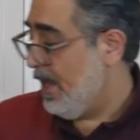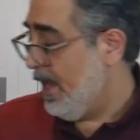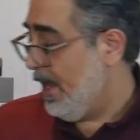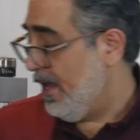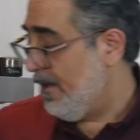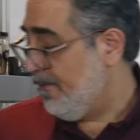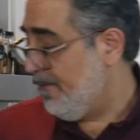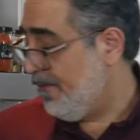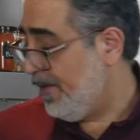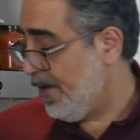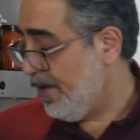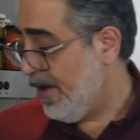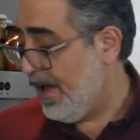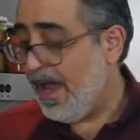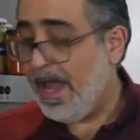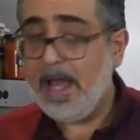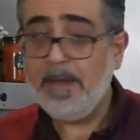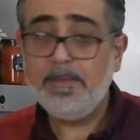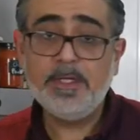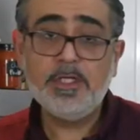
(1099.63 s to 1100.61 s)
and figure
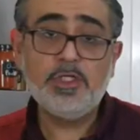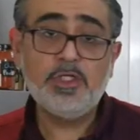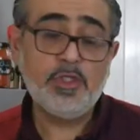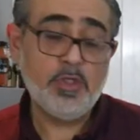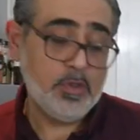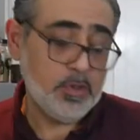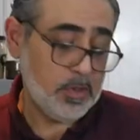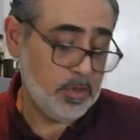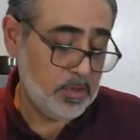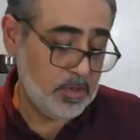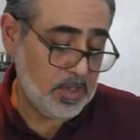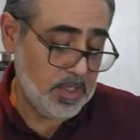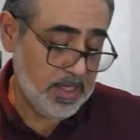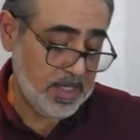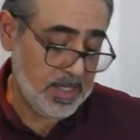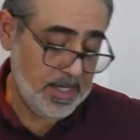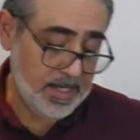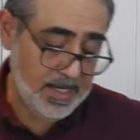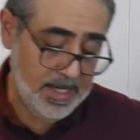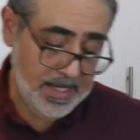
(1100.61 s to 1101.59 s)
out how much salt you
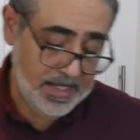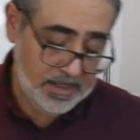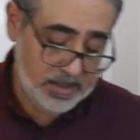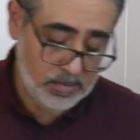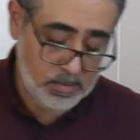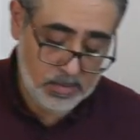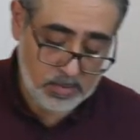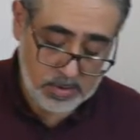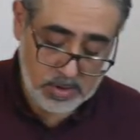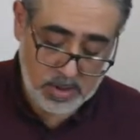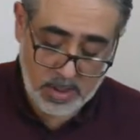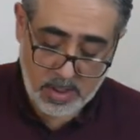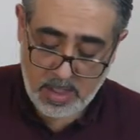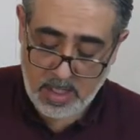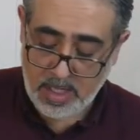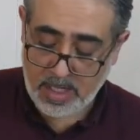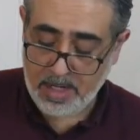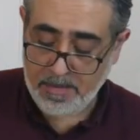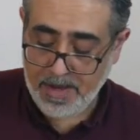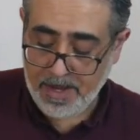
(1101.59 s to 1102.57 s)
think it needs. We're also going
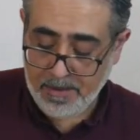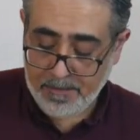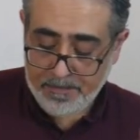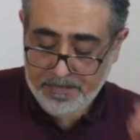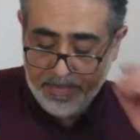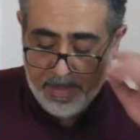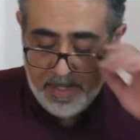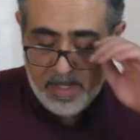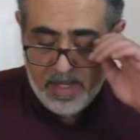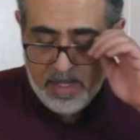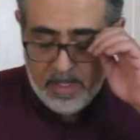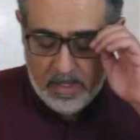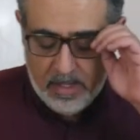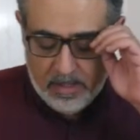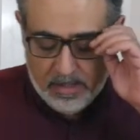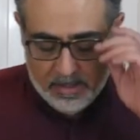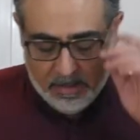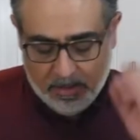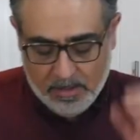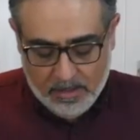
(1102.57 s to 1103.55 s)
to need about
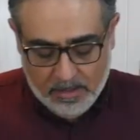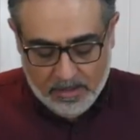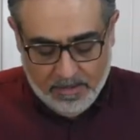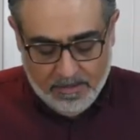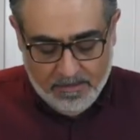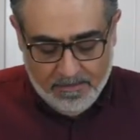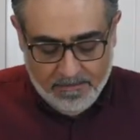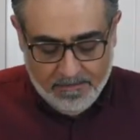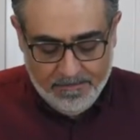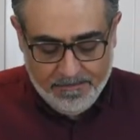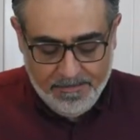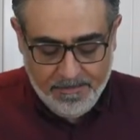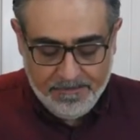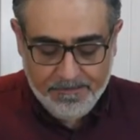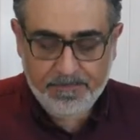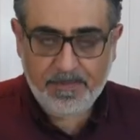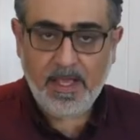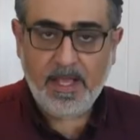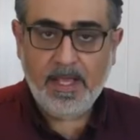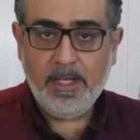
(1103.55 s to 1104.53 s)

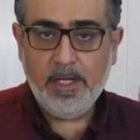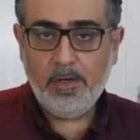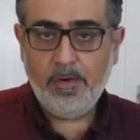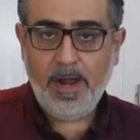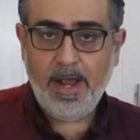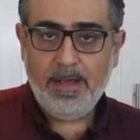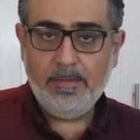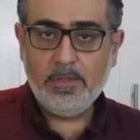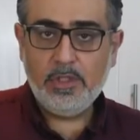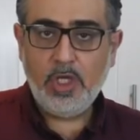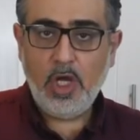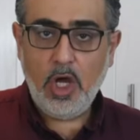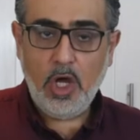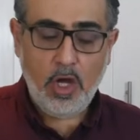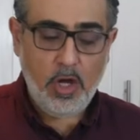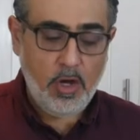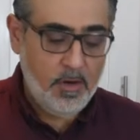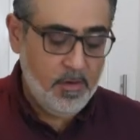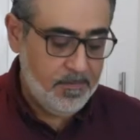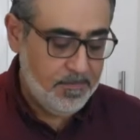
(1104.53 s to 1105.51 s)
fifteen grams
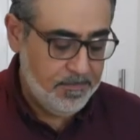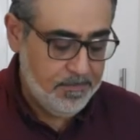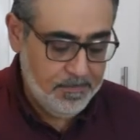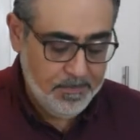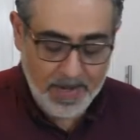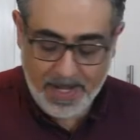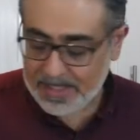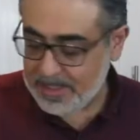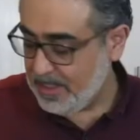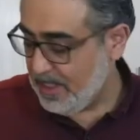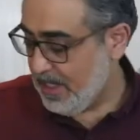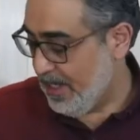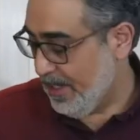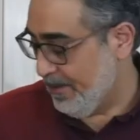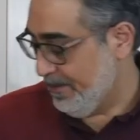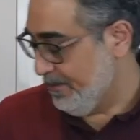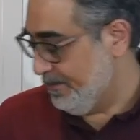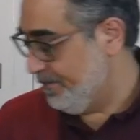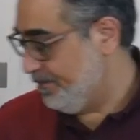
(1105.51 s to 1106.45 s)
of butter.